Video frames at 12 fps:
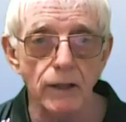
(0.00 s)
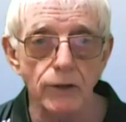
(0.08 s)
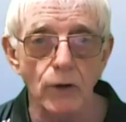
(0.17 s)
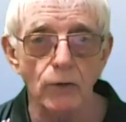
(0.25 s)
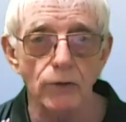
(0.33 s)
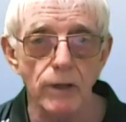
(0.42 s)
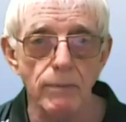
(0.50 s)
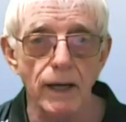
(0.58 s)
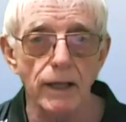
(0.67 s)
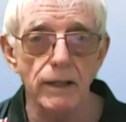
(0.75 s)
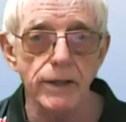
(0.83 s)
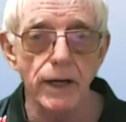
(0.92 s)
and talked to the
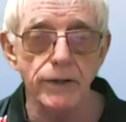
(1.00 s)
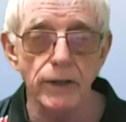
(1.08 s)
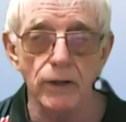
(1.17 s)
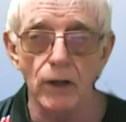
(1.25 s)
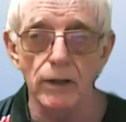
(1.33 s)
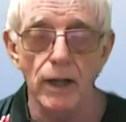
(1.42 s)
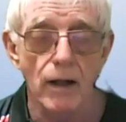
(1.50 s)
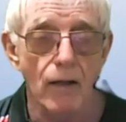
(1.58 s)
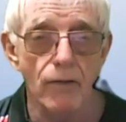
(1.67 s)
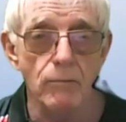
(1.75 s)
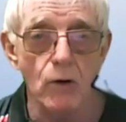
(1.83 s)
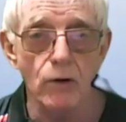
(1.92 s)
bank, etc. Now,
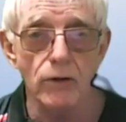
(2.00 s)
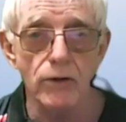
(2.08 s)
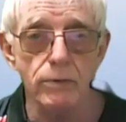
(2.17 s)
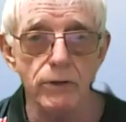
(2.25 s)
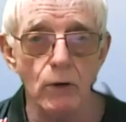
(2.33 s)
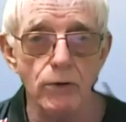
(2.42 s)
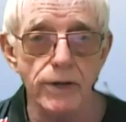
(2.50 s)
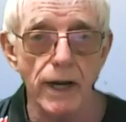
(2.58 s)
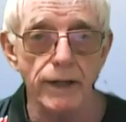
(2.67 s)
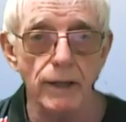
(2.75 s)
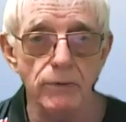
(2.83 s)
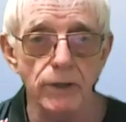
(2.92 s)
the mortgage was all
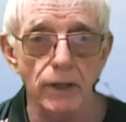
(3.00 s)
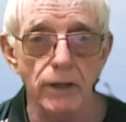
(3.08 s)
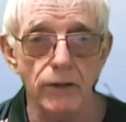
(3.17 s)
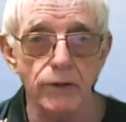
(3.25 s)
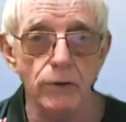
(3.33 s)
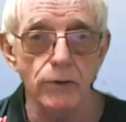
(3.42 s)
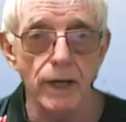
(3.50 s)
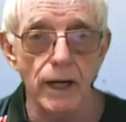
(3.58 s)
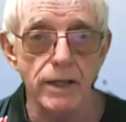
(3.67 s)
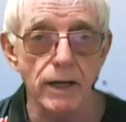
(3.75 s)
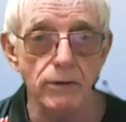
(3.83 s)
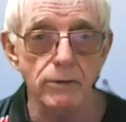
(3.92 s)
set up and done in 2
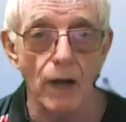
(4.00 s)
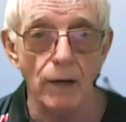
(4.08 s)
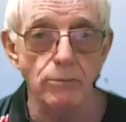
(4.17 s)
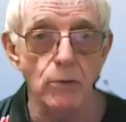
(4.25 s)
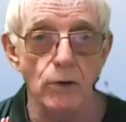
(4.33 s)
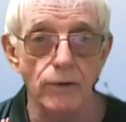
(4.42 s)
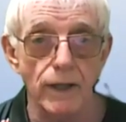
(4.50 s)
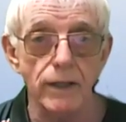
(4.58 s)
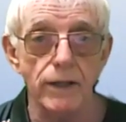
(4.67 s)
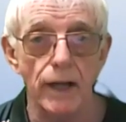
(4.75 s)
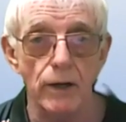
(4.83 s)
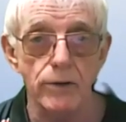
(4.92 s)
days, and I'd moved
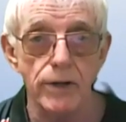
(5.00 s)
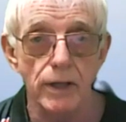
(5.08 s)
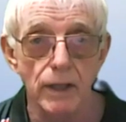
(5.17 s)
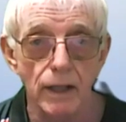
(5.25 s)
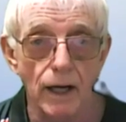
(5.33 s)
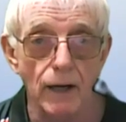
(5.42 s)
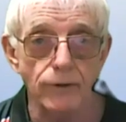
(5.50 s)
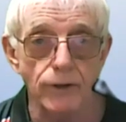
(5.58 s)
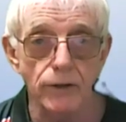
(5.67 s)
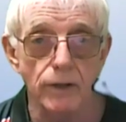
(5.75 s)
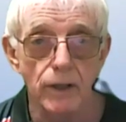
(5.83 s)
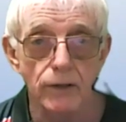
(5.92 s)
into the house
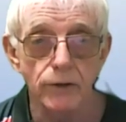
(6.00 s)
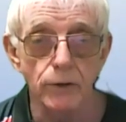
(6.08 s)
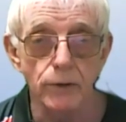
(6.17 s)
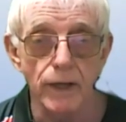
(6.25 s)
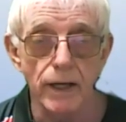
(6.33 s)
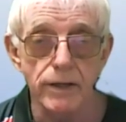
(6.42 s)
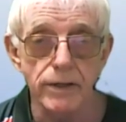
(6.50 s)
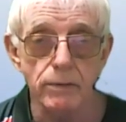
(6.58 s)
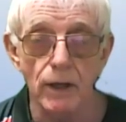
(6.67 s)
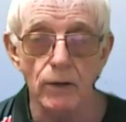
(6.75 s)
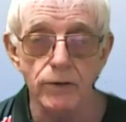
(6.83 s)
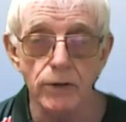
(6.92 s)
after 2 days as
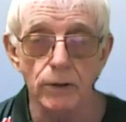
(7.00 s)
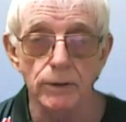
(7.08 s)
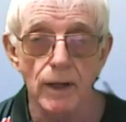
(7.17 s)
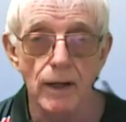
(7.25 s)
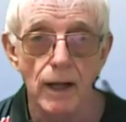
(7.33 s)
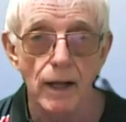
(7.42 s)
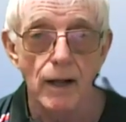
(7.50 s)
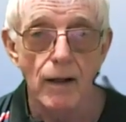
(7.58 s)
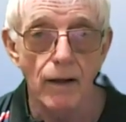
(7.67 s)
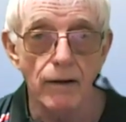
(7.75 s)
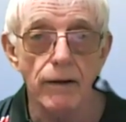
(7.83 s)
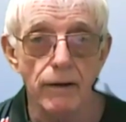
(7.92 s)
well. So
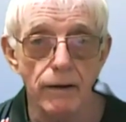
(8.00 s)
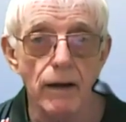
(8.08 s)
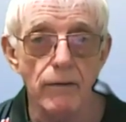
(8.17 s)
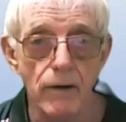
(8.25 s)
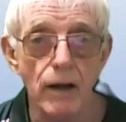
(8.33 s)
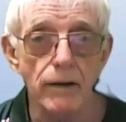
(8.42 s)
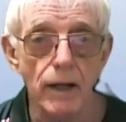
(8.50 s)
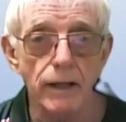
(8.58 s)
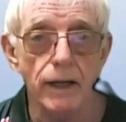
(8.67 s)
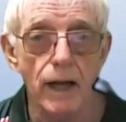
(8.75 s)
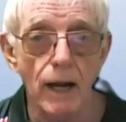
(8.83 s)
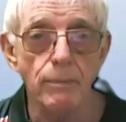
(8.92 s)
that
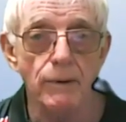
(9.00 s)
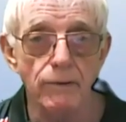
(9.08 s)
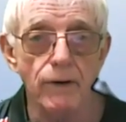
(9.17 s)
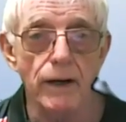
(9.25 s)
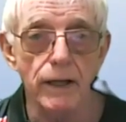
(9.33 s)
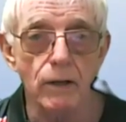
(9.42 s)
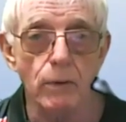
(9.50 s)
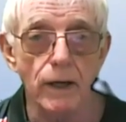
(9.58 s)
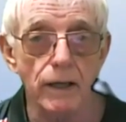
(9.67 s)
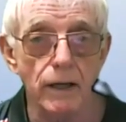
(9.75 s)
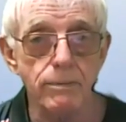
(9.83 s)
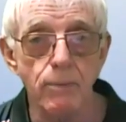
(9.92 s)
can happen very
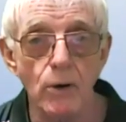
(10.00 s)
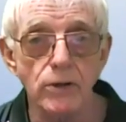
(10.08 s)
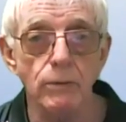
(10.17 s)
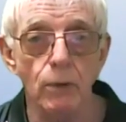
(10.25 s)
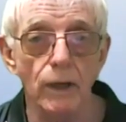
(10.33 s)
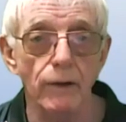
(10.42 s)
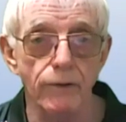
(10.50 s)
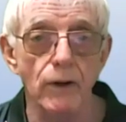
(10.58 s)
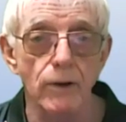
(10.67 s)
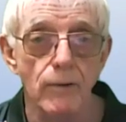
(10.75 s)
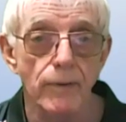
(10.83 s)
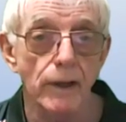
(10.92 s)
quick, and it's possible if
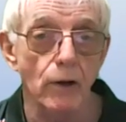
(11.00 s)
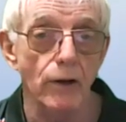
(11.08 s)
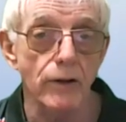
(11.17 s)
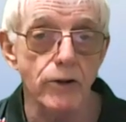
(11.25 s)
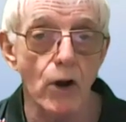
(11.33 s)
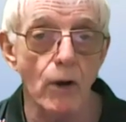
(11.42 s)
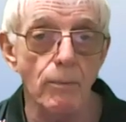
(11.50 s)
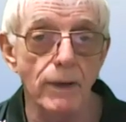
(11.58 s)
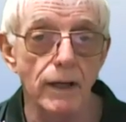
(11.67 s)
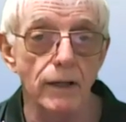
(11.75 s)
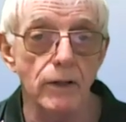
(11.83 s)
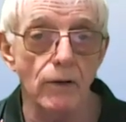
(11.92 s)
you've got a job
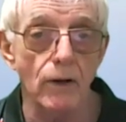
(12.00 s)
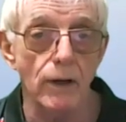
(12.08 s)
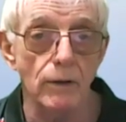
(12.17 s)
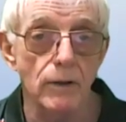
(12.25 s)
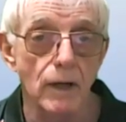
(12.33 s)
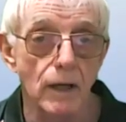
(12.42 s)
here and you've got